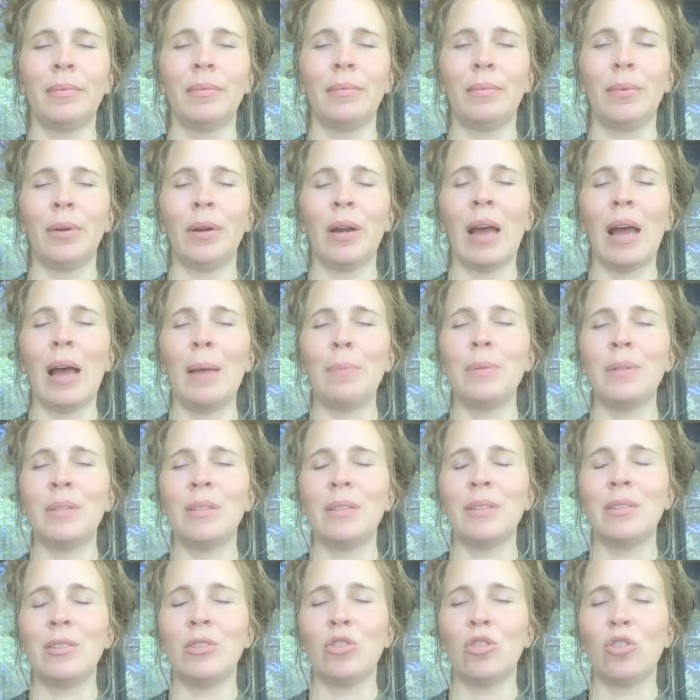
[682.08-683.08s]

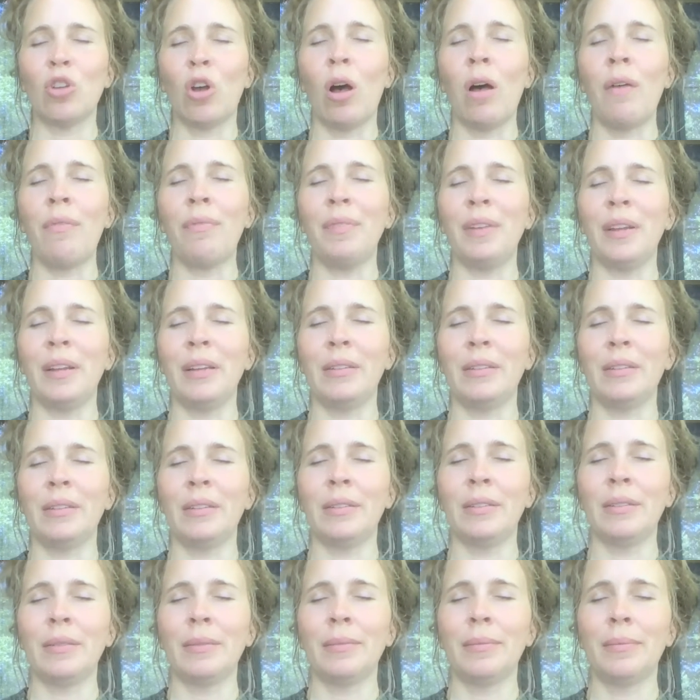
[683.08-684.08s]
Perhaps
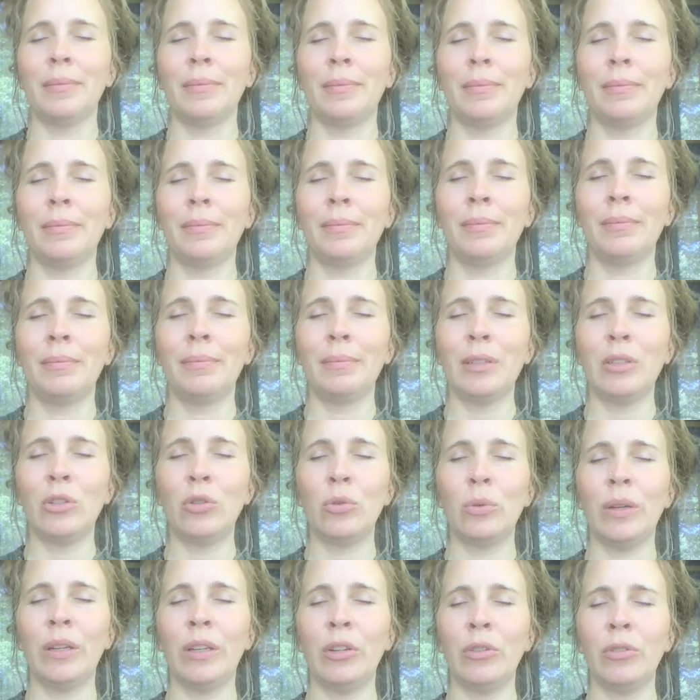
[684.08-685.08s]
softness
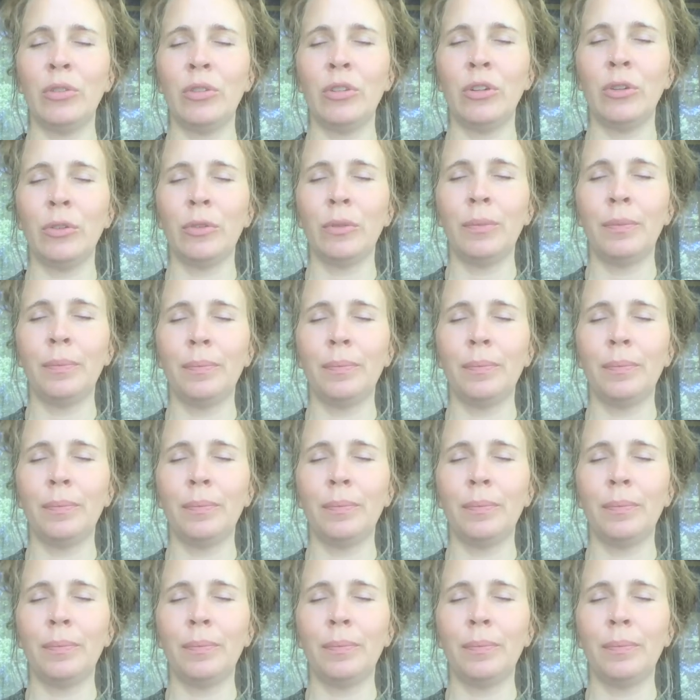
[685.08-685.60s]
between you two.